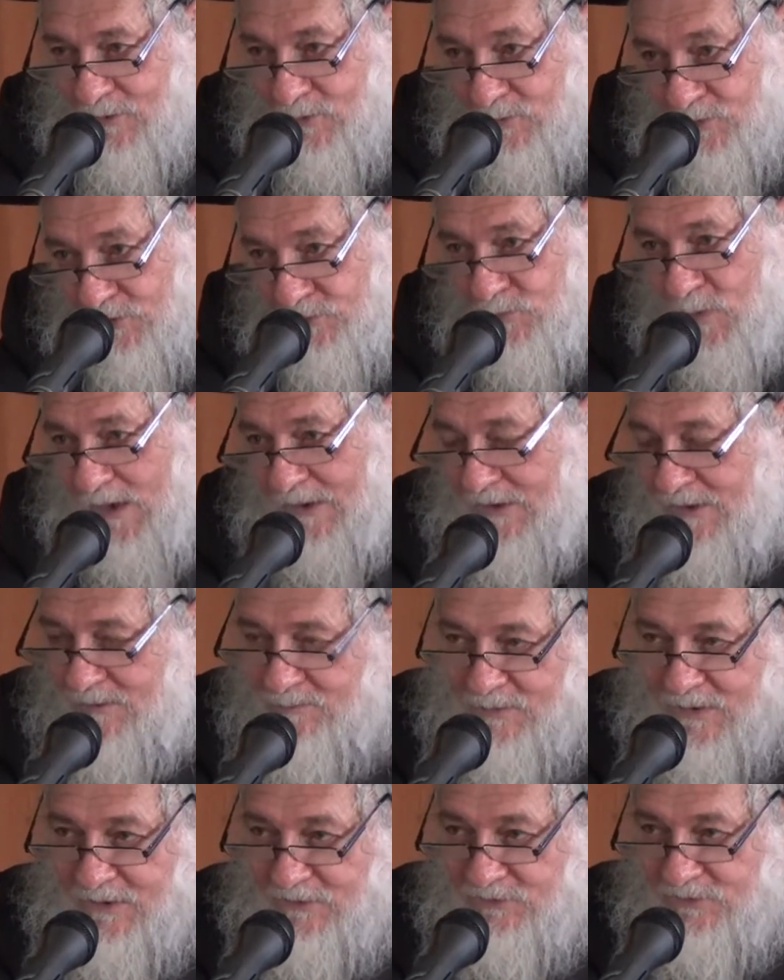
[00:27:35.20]
who knows what can
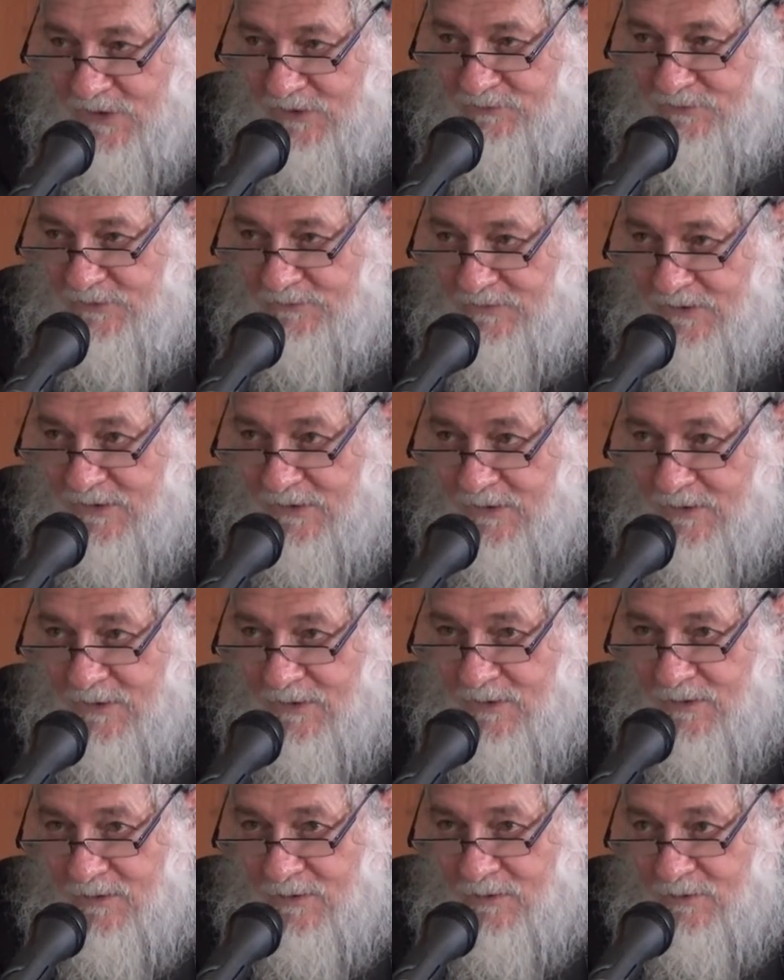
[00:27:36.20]
it be? It says that the
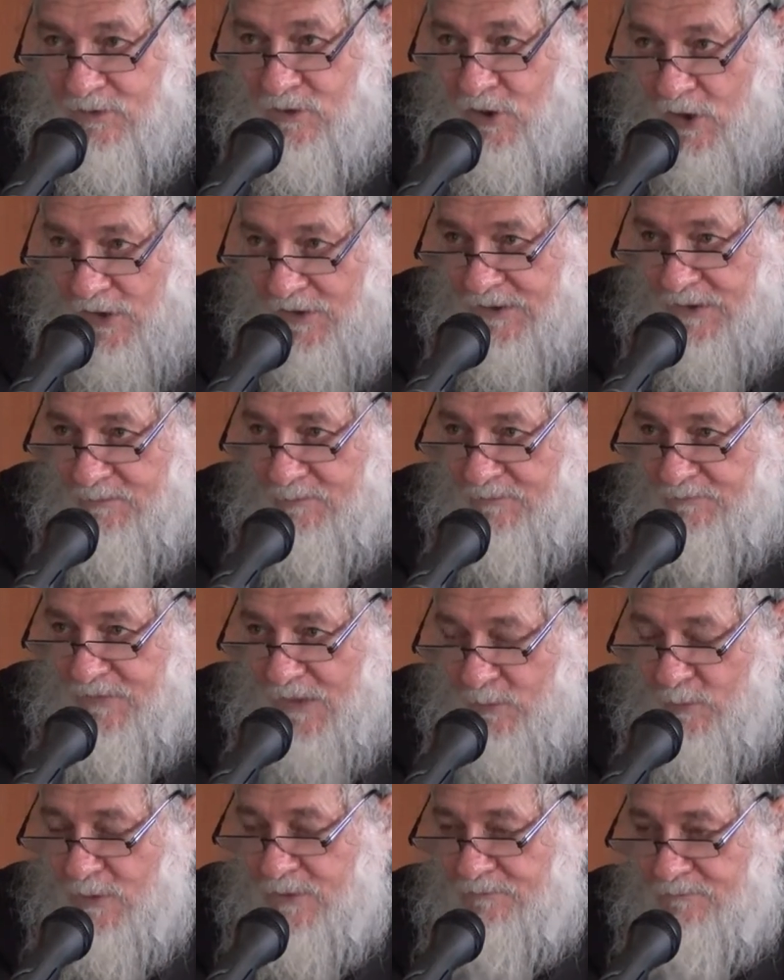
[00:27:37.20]
Goyim, if
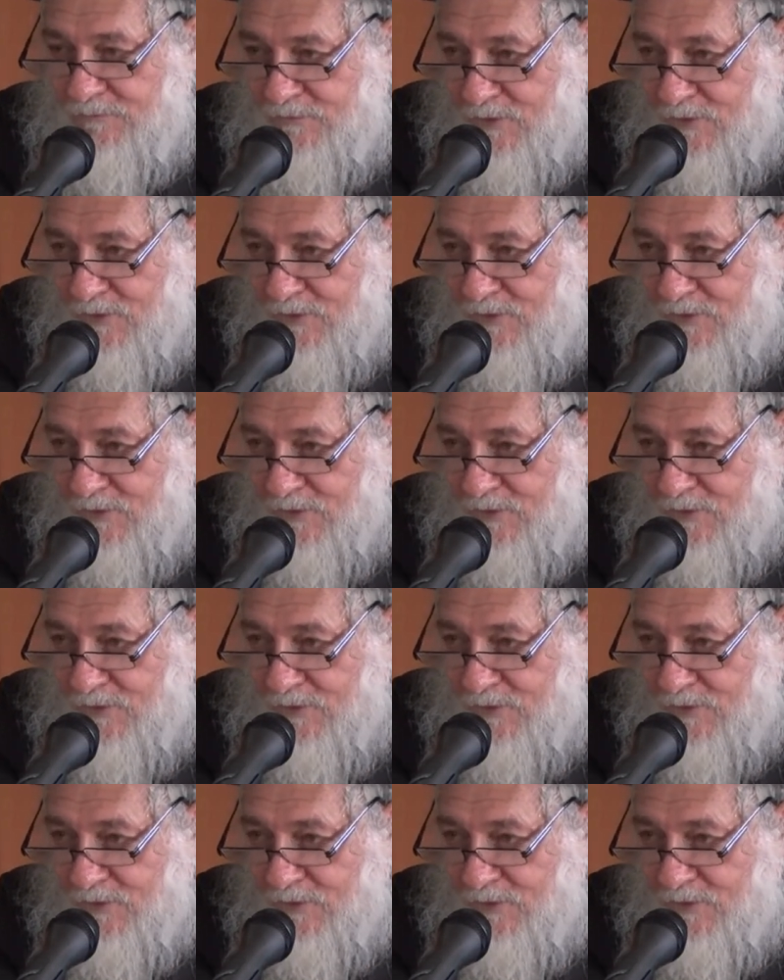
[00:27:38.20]
they would have